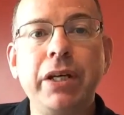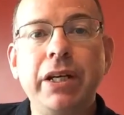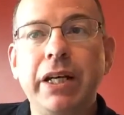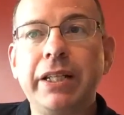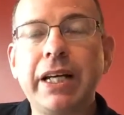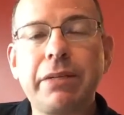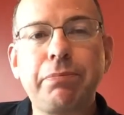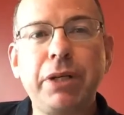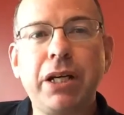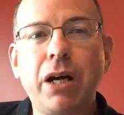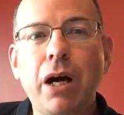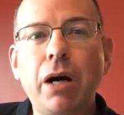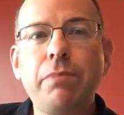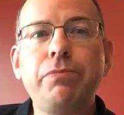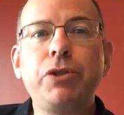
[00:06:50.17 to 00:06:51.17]
And that
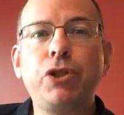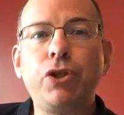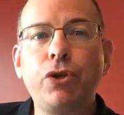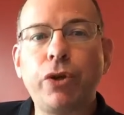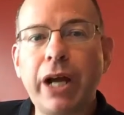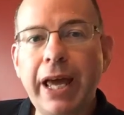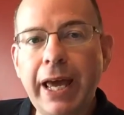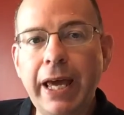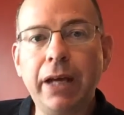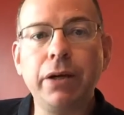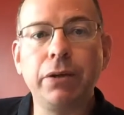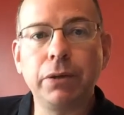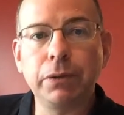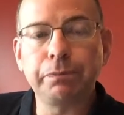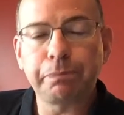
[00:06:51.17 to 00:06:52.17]
becomes your
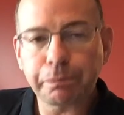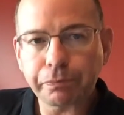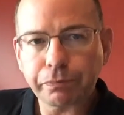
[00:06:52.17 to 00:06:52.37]
angle.